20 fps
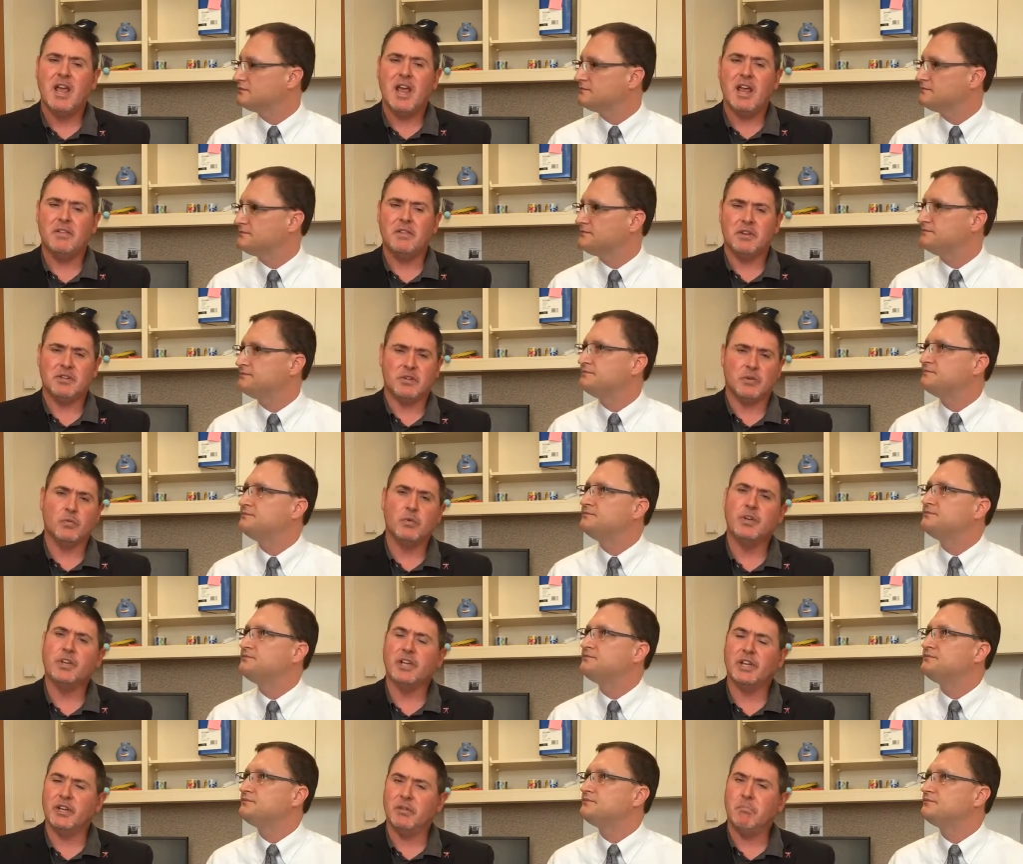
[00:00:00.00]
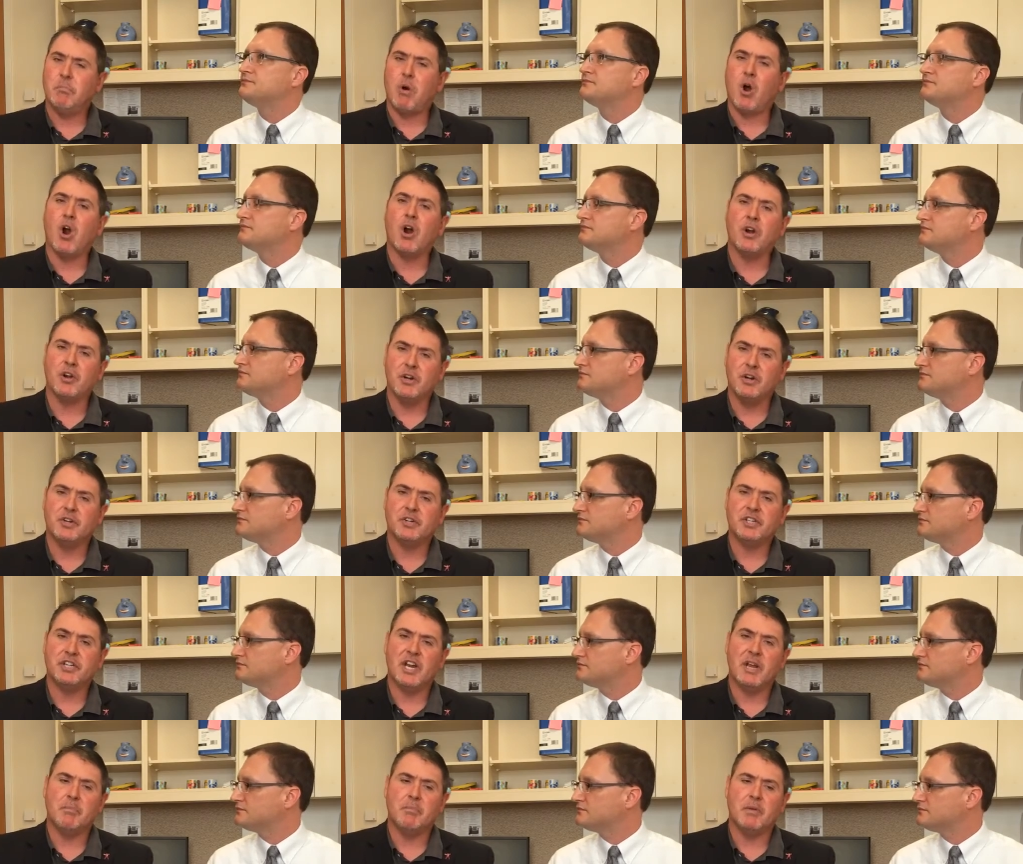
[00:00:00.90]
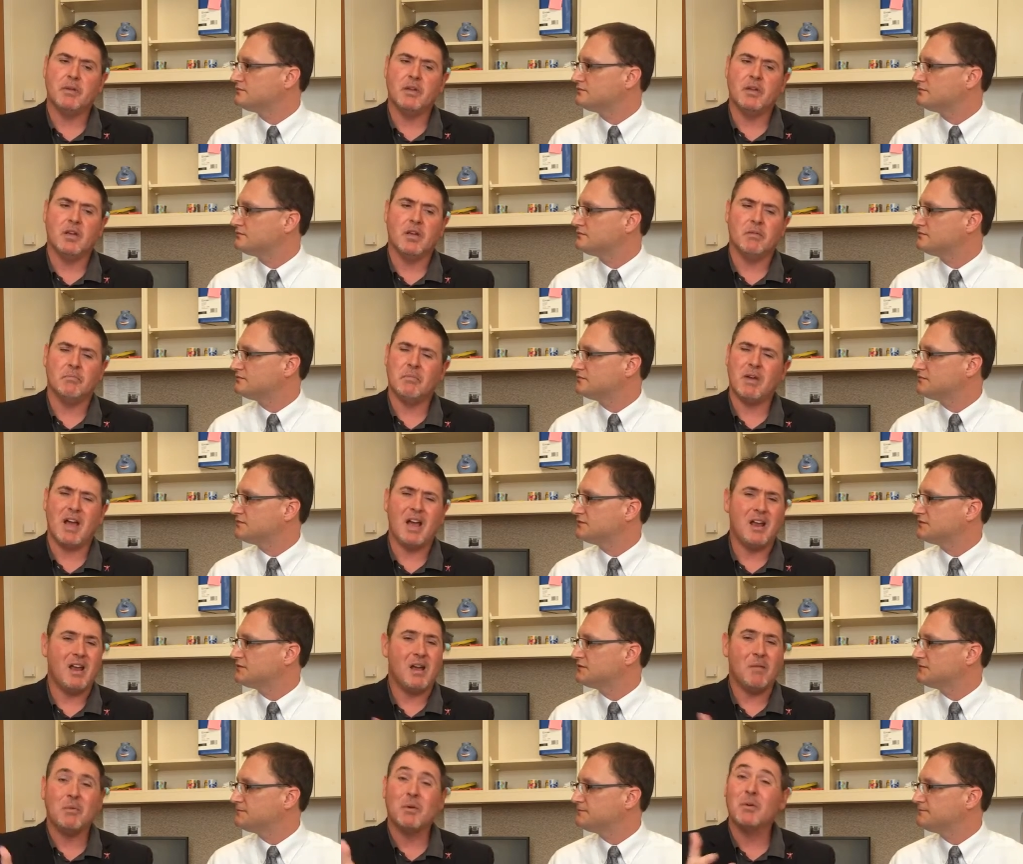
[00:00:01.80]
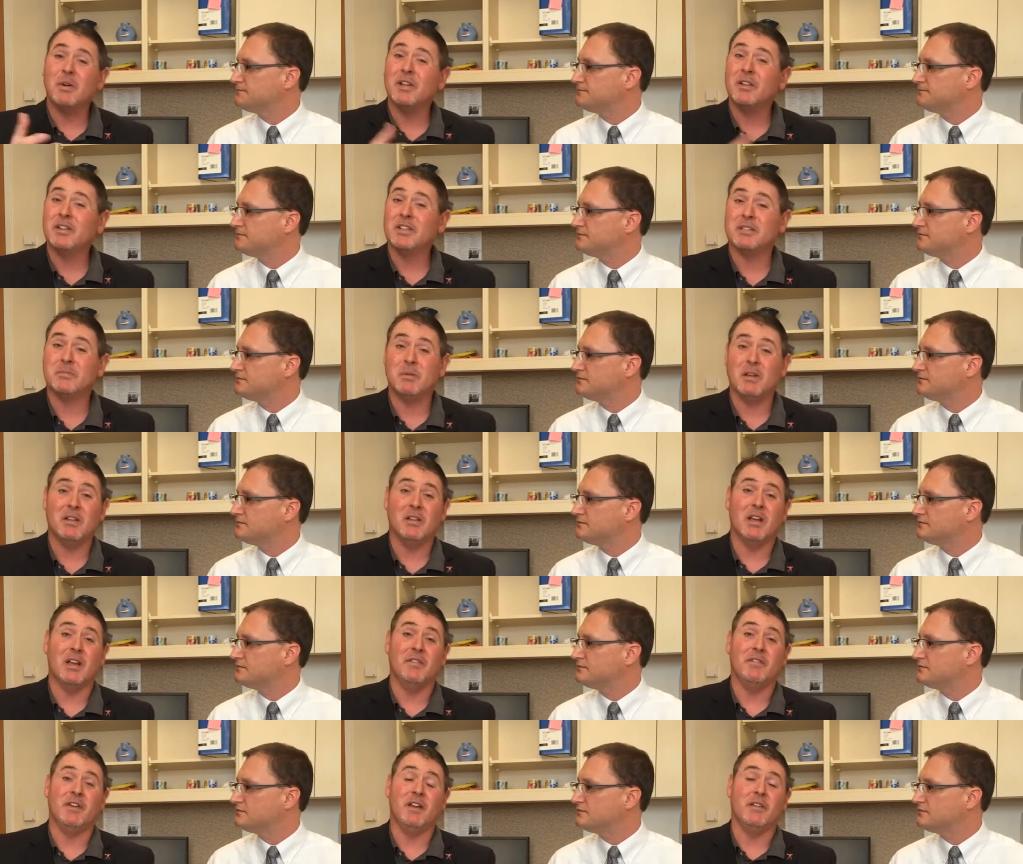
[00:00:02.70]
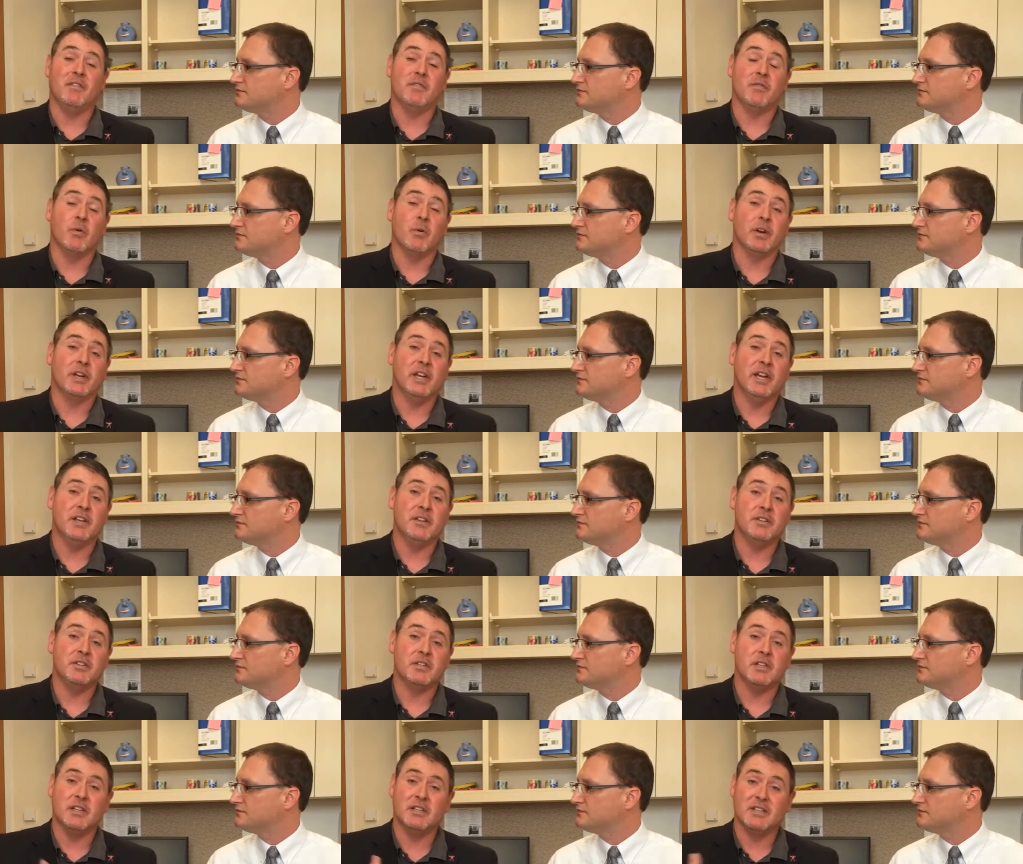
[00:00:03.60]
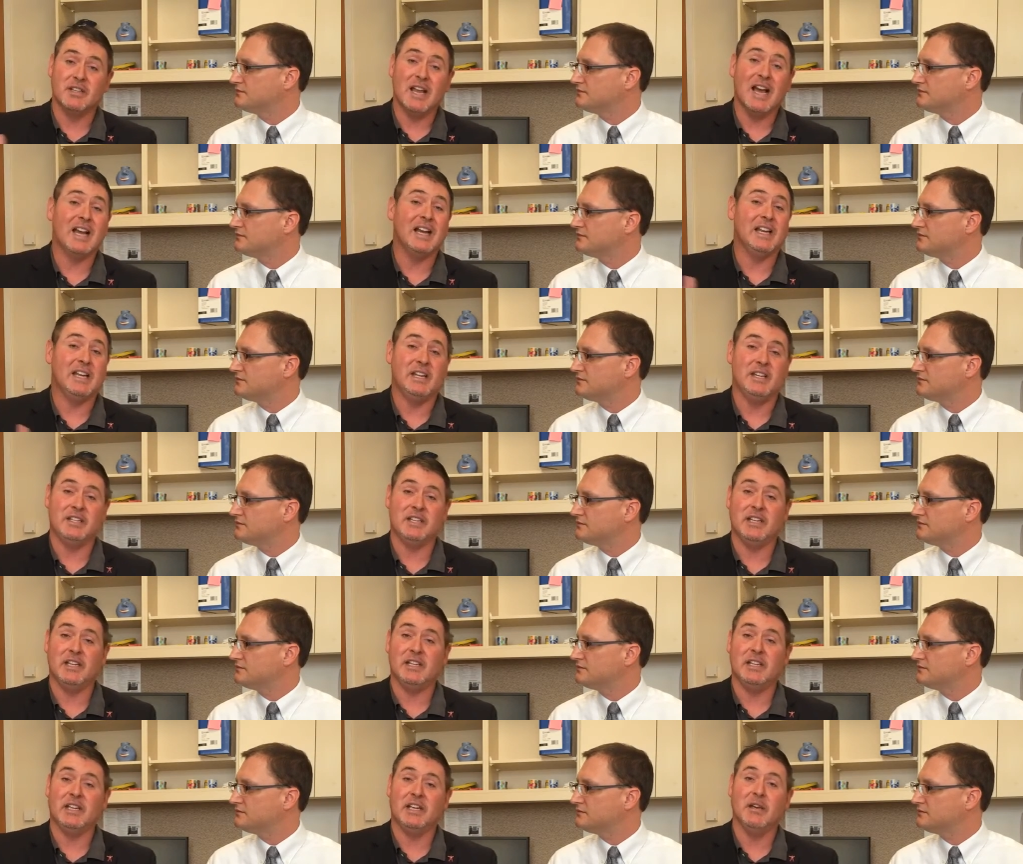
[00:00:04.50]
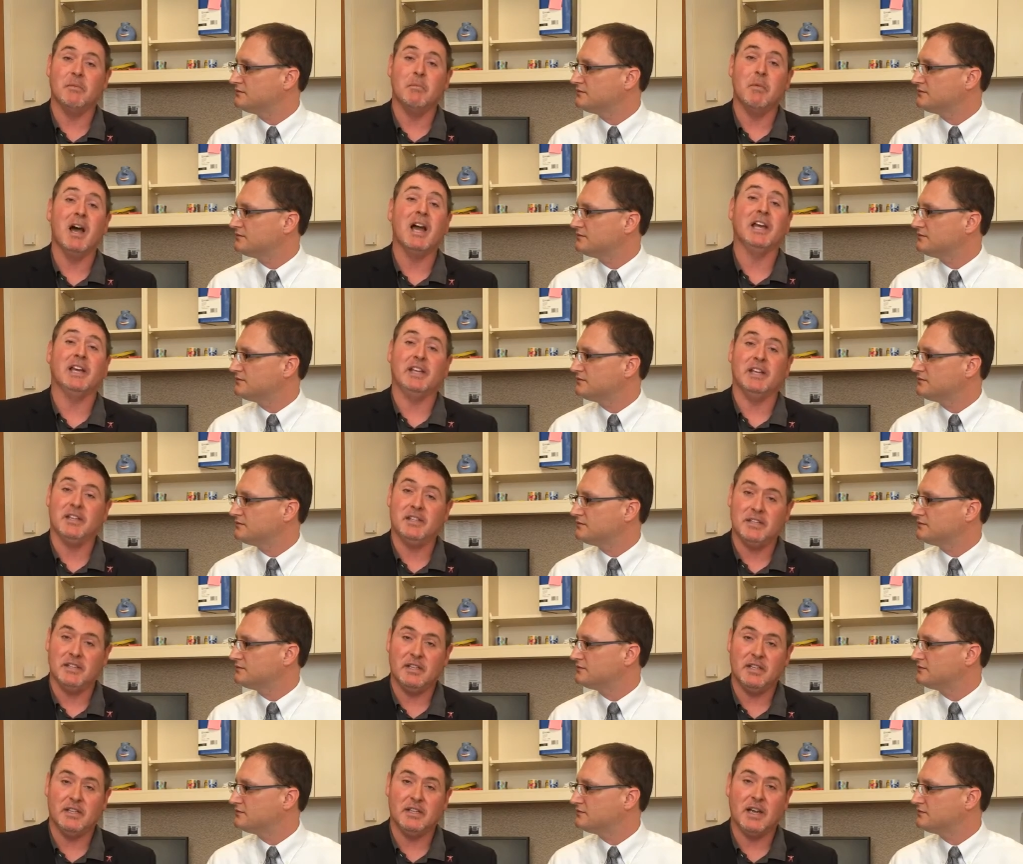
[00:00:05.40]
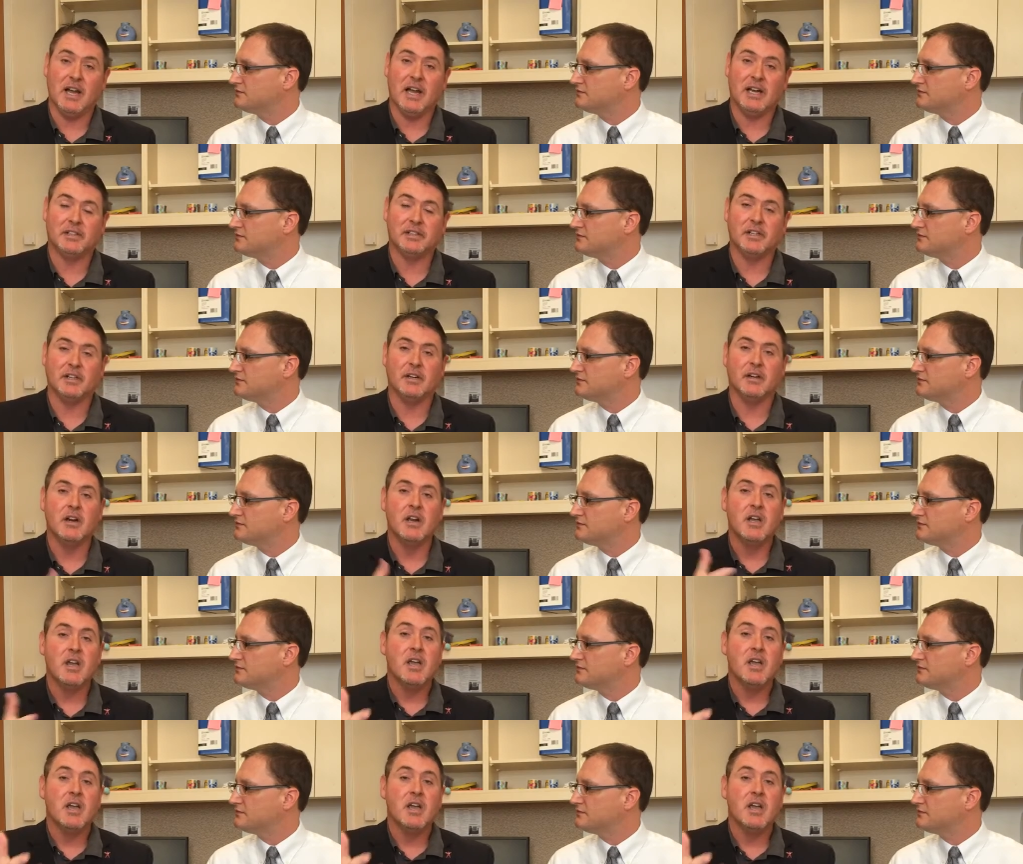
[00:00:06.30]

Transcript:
Speaker 1: And there's a really good partnership. I'm a realist about life. I have 4 kids. It's not easy to get my kids to the doctor